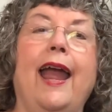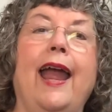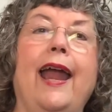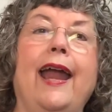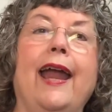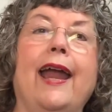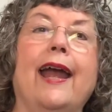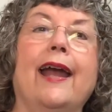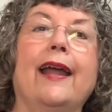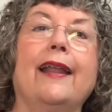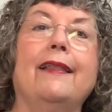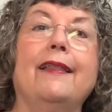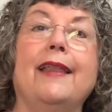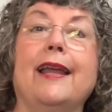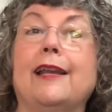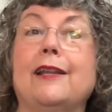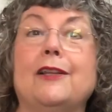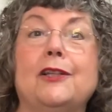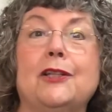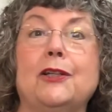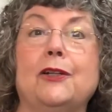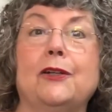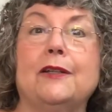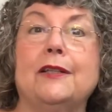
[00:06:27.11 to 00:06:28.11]
And then
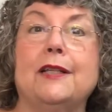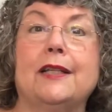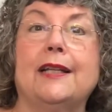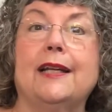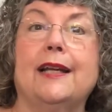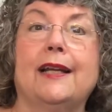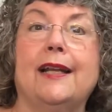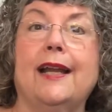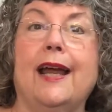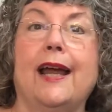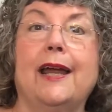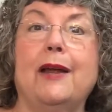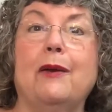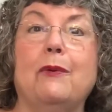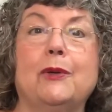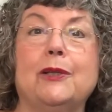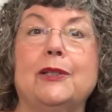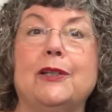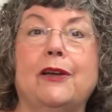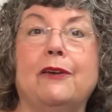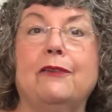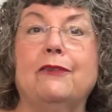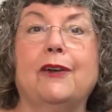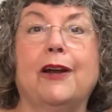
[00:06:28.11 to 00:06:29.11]
as soon as the diet
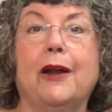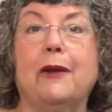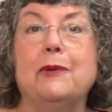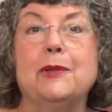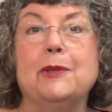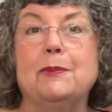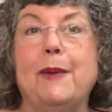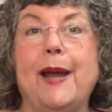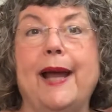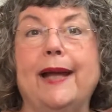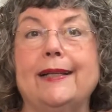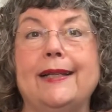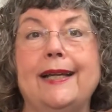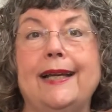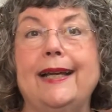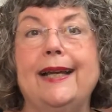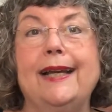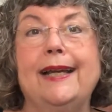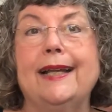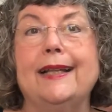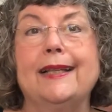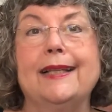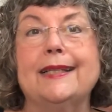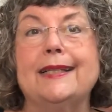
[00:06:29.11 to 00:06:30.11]
was over, I was back to
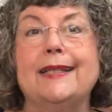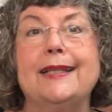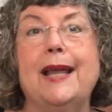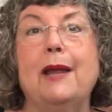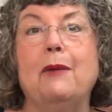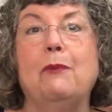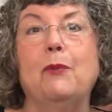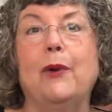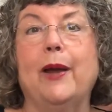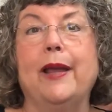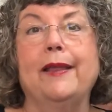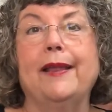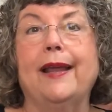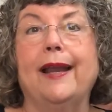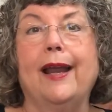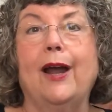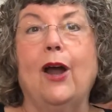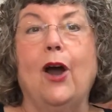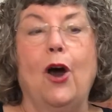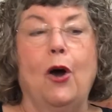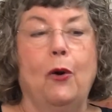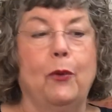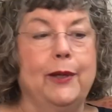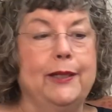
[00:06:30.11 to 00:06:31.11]
eating the same way that
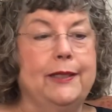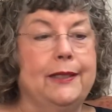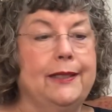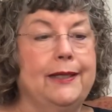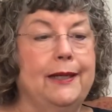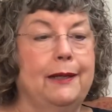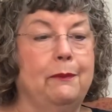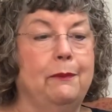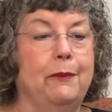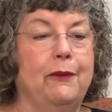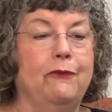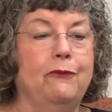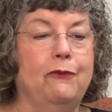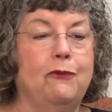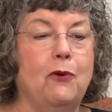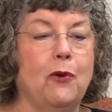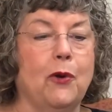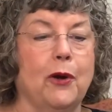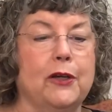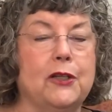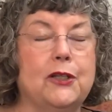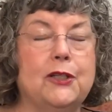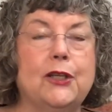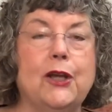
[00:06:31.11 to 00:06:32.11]
I always did
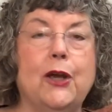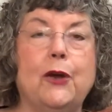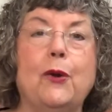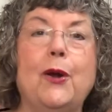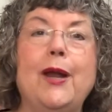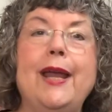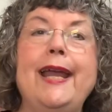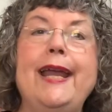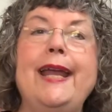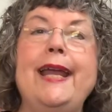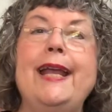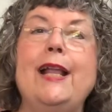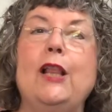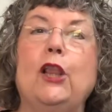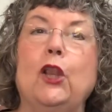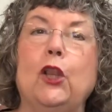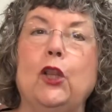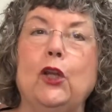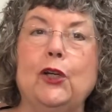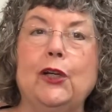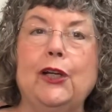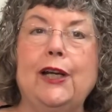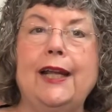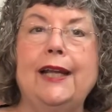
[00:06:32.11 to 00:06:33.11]
before. So
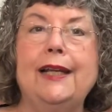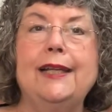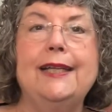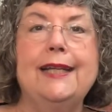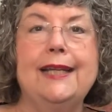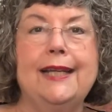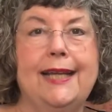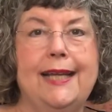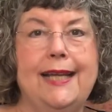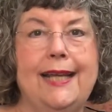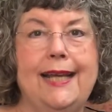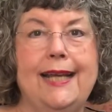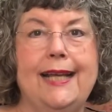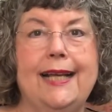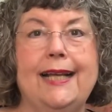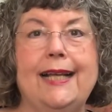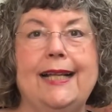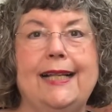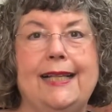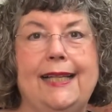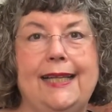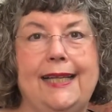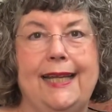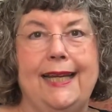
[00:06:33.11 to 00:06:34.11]
learning to eat
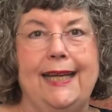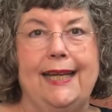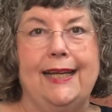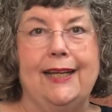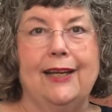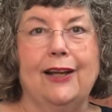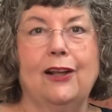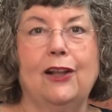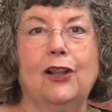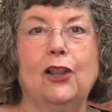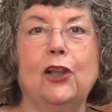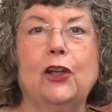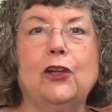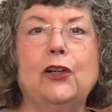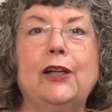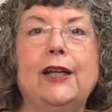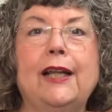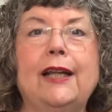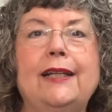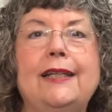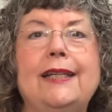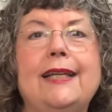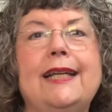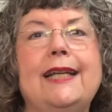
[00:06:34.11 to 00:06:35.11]
clean,
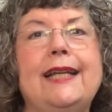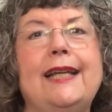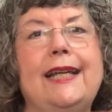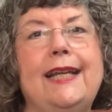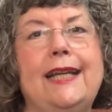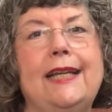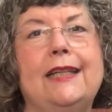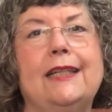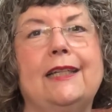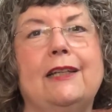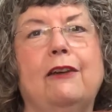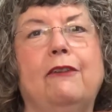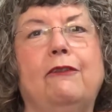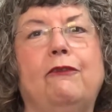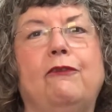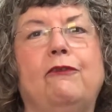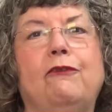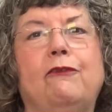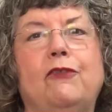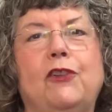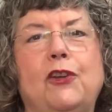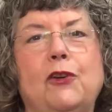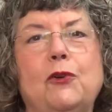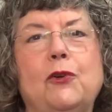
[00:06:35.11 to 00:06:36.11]
learning to eat to
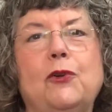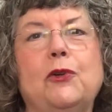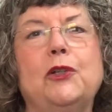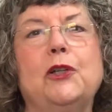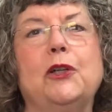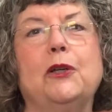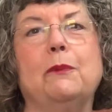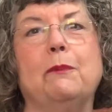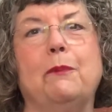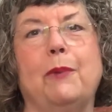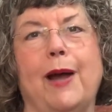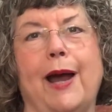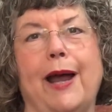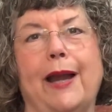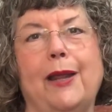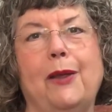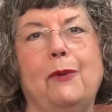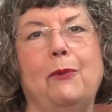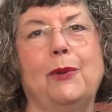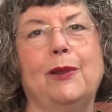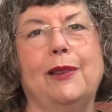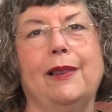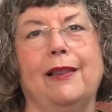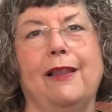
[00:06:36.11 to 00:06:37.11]
fuel your body
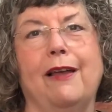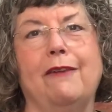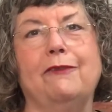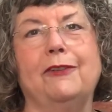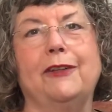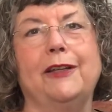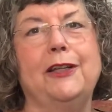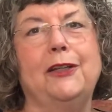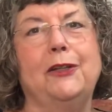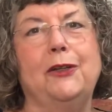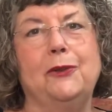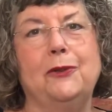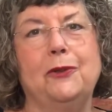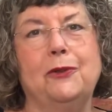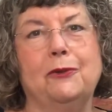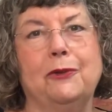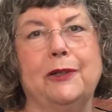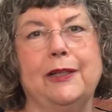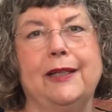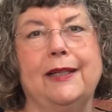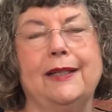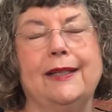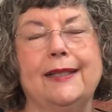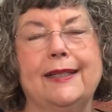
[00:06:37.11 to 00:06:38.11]
with lovely
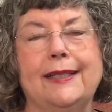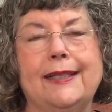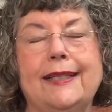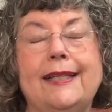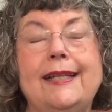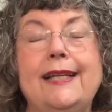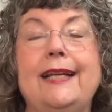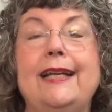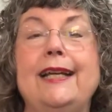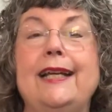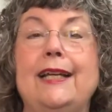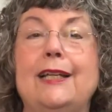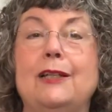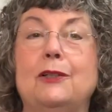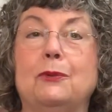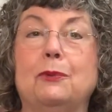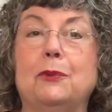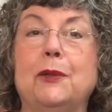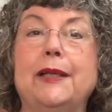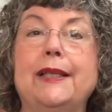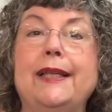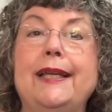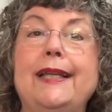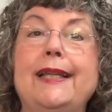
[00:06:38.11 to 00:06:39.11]
nutrients is
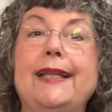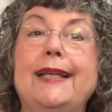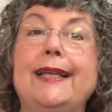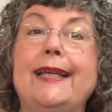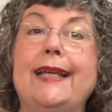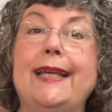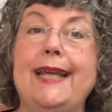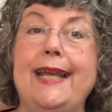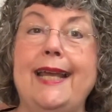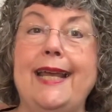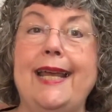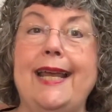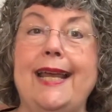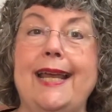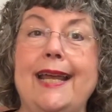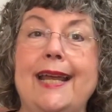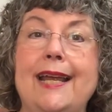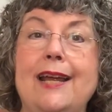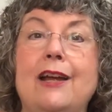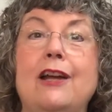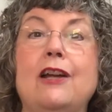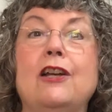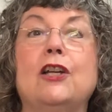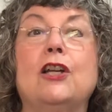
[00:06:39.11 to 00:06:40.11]
really the
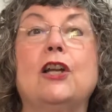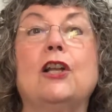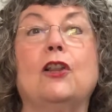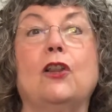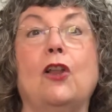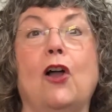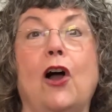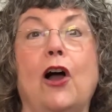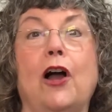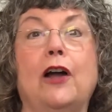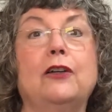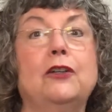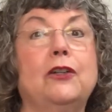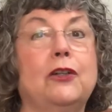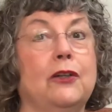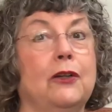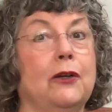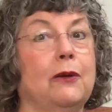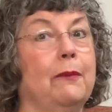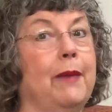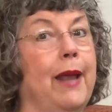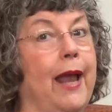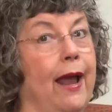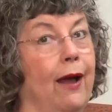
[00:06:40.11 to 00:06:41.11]
key to
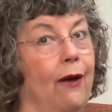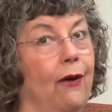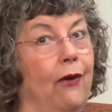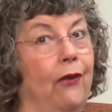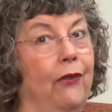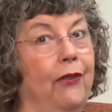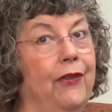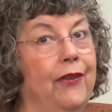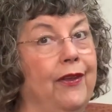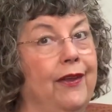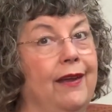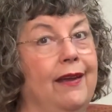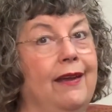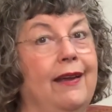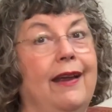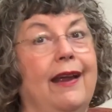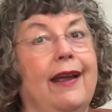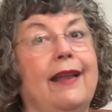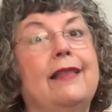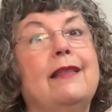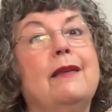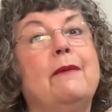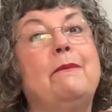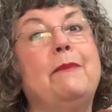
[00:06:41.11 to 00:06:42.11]
long-term health,
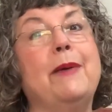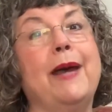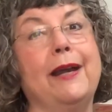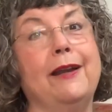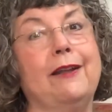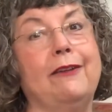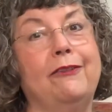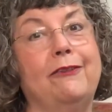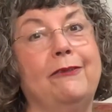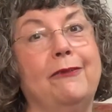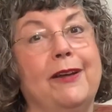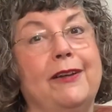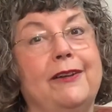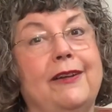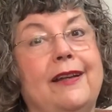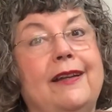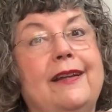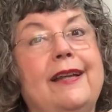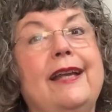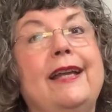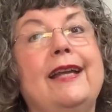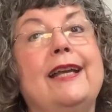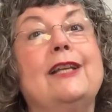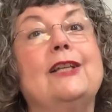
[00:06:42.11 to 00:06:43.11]
and the benefit
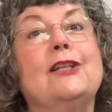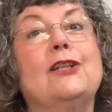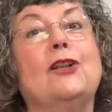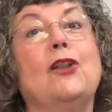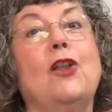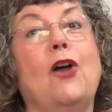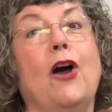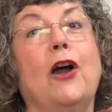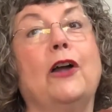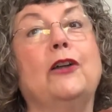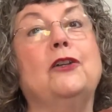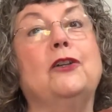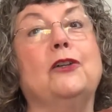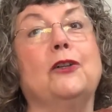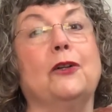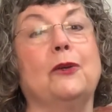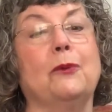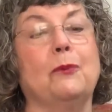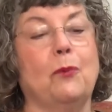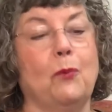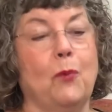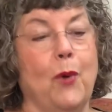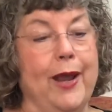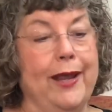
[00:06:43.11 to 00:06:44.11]
is
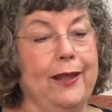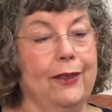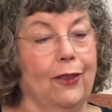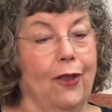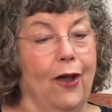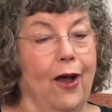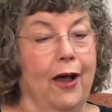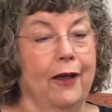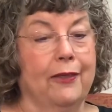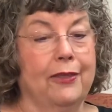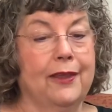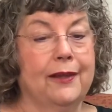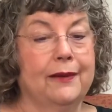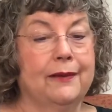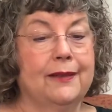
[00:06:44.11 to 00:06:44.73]
long-term weight loss.